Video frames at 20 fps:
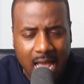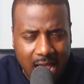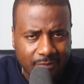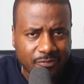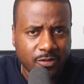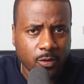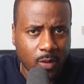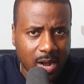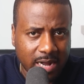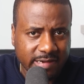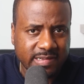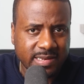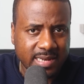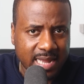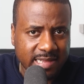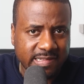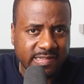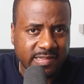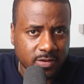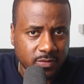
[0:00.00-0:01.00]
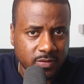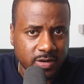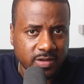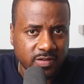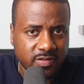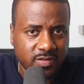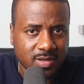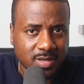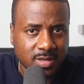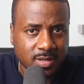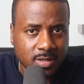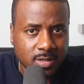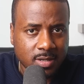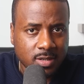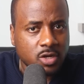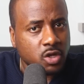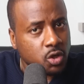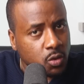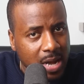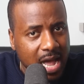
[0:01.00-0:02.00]
after watching that series,
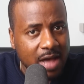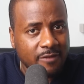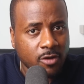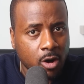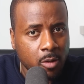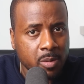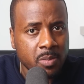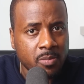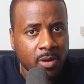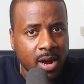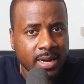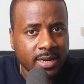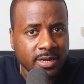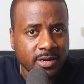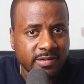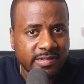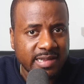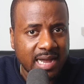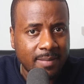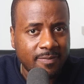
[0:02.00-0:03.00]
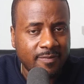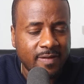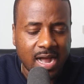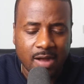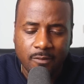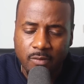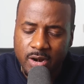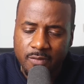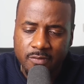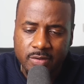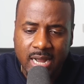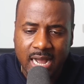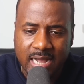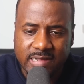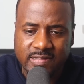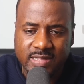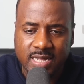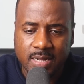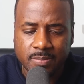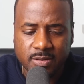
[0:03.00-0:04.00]
do you have Kobe Bryant in your top five? Whatever you
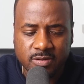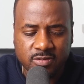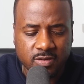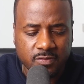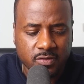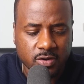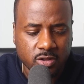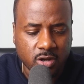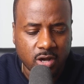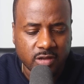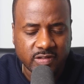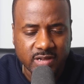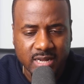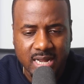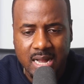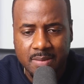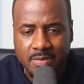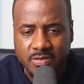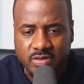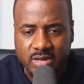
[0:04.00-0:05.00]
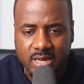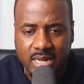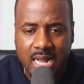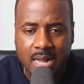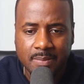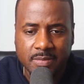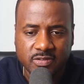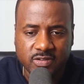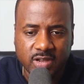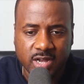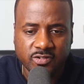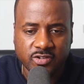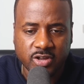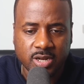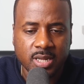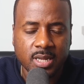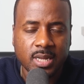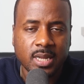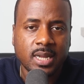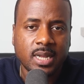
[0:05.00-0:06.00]
guys think, please leave your thoughts and comments in the comment
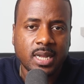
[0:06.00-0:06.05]
section.